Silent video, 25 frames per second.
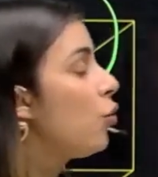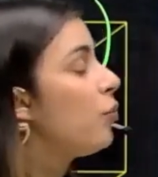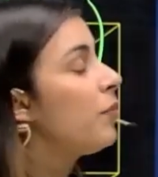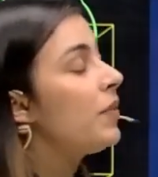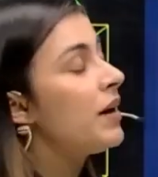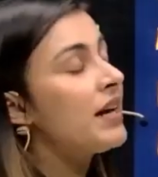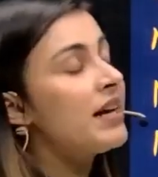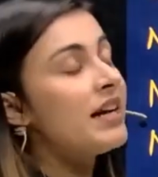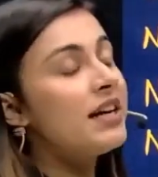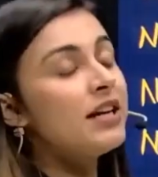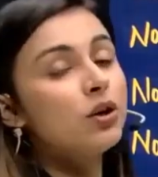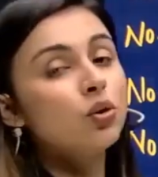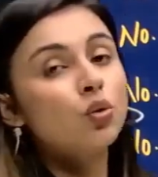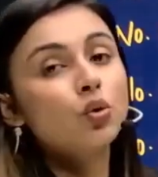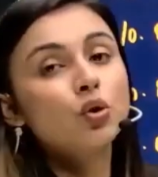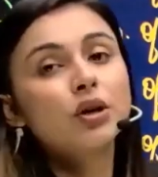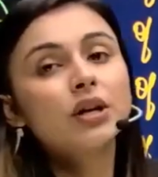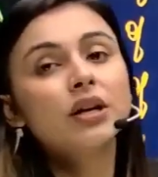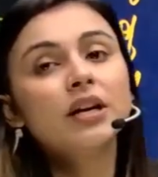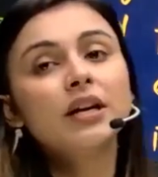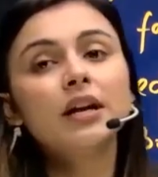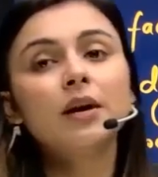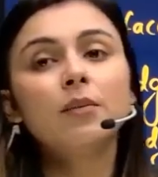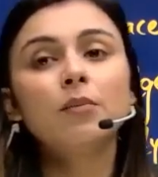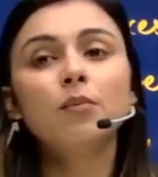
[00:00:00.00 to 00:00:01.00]
many
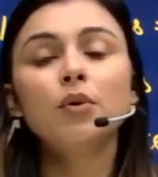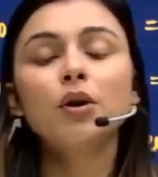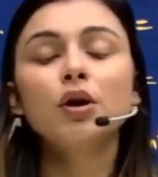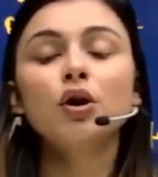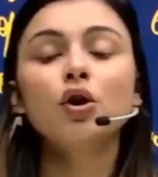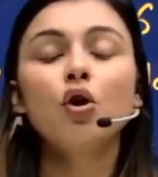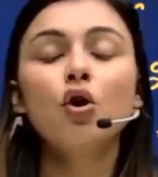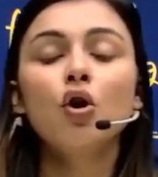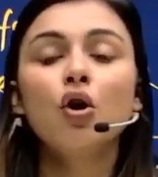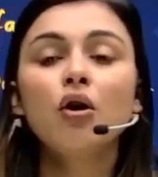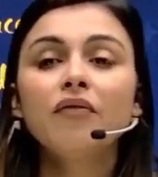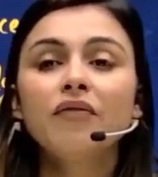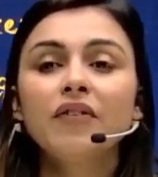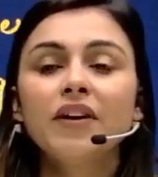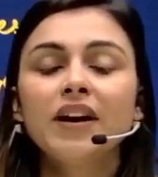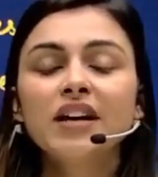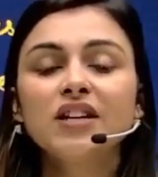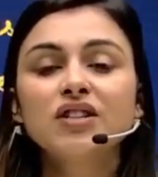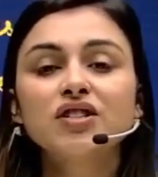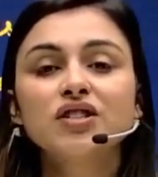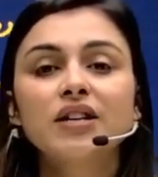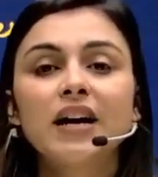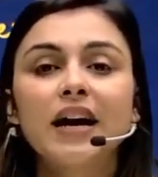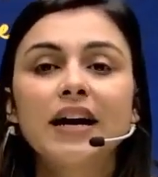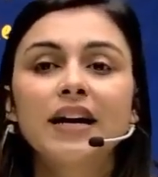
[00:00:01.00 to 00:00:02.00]
total number of
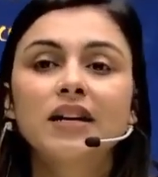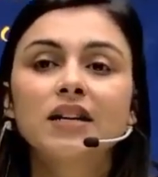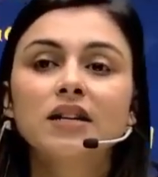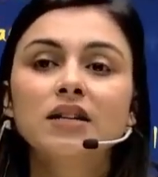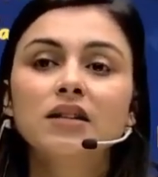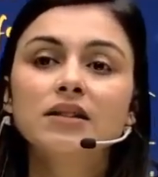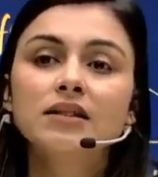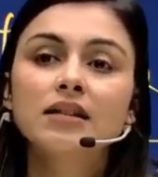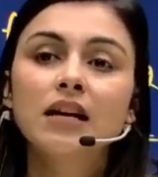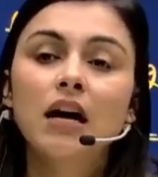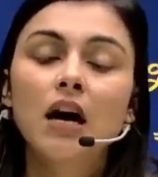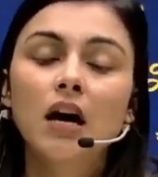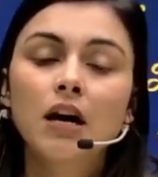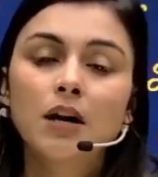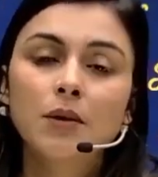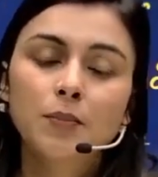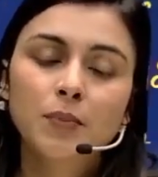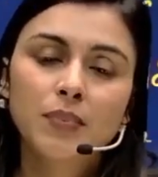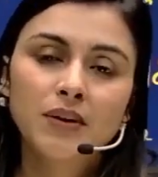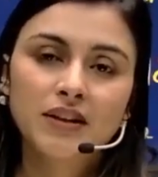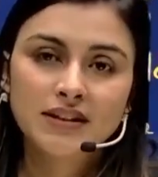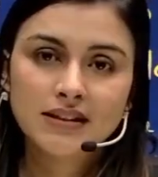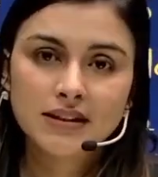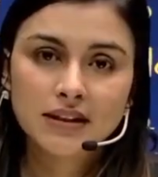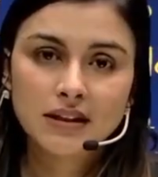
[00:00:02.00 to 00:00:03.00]
edge diagonals are
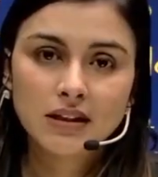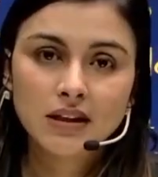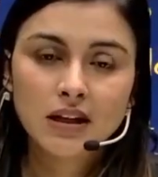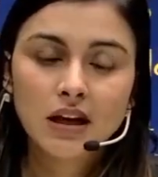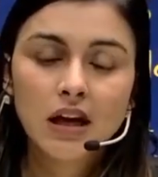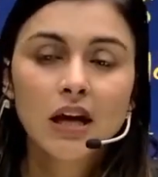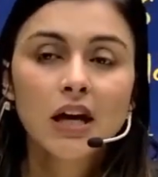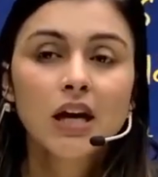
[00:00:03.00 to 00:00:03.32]
present?